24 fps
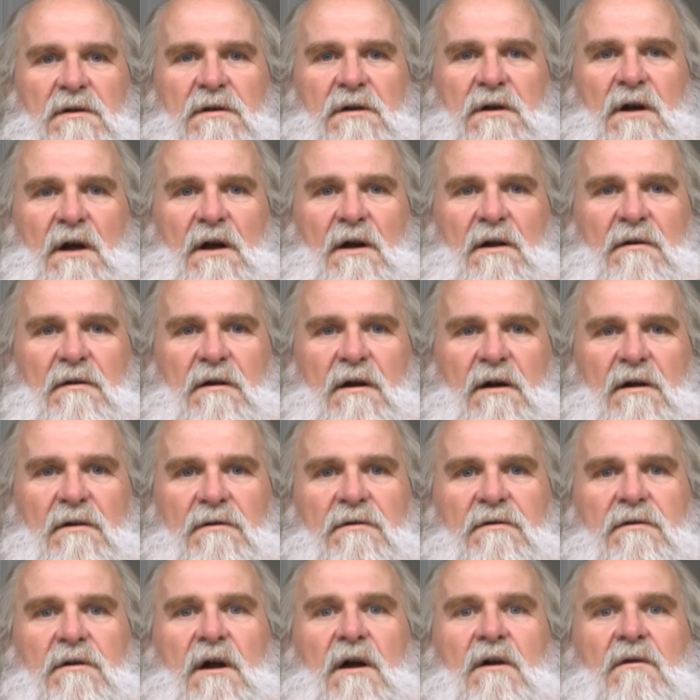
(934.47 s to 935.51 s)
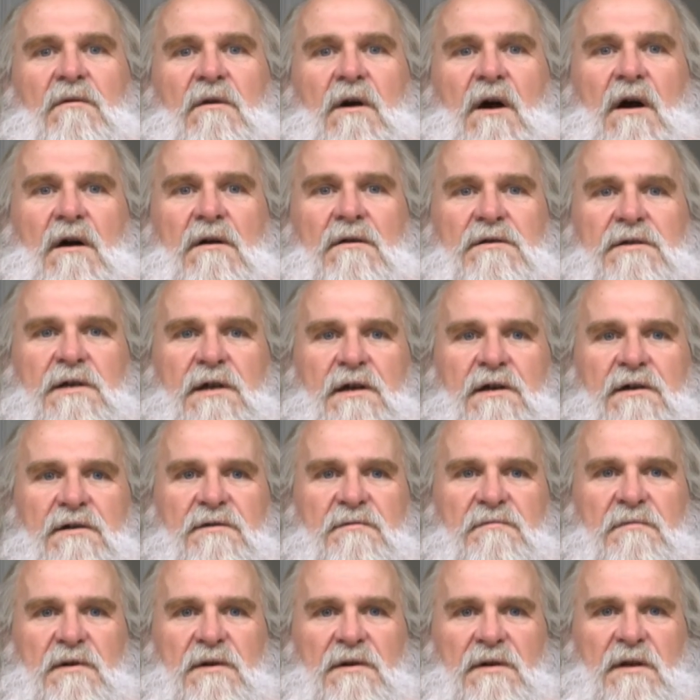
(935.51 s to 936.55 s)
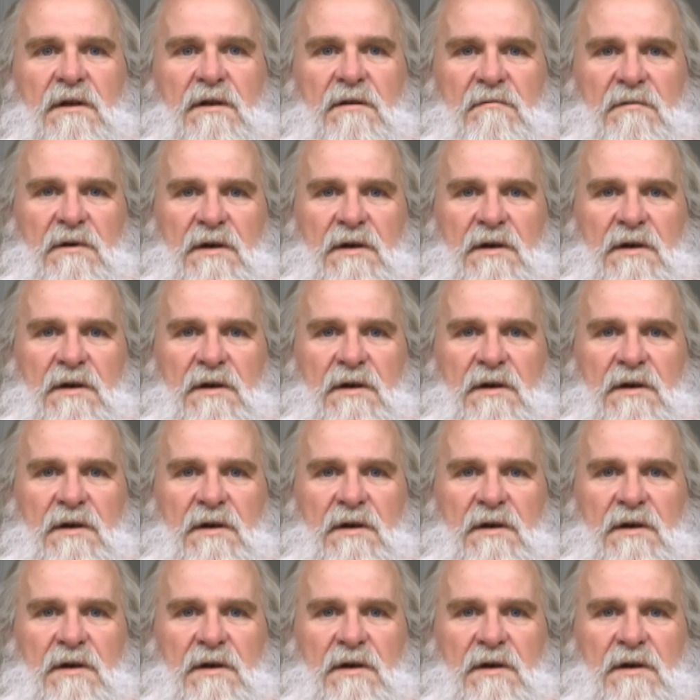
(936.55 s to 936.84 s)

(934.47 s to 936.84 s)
Our rock salesmen and